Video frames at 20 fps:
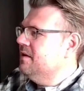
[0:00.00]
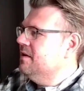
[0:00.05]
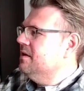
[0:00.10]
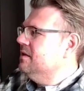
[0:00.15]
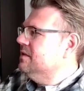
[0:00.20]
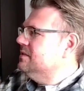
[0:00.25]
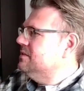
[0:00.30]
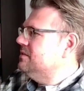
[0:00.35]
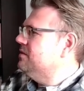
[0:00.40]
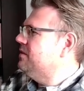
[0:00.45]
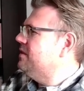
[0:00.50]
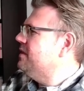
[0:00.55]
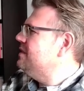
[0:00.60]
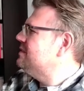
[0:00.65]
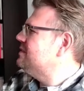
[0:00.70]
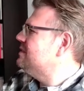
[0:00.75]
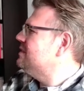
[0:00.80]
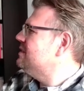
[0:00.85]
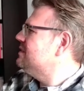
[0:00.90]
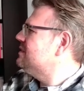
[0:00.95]
So
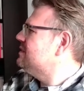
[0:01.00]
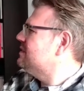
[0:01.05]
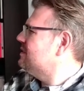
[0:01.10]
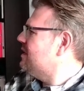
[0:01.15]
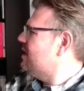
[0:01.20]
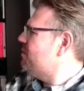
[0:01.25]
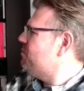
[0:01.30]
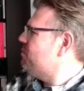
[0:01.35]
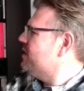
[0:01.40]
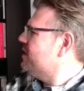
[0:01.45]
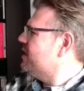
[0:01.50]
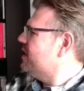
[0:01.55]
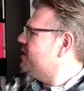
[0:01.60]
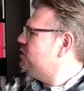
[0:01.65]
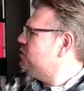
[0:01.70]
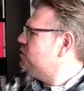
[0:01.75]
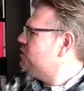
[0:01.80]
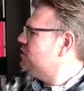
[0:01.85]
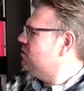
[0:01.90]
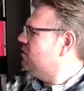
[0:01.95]
this is the
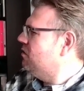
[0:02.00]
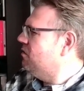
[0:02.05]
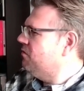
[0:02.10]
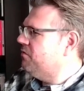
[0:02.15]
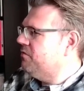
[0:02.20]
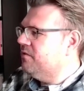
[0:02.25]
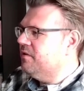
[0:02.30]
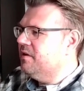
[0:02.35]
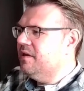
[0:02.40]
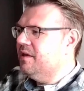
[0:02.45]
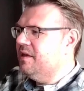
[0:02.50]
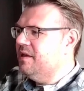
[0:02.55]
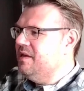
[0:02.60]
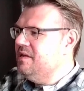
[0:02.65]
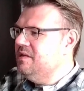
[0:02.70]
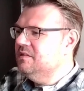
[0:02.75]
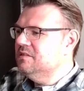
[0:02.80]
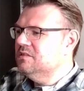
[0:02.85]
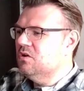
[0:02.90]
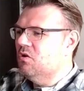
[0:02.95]
application of Chien's,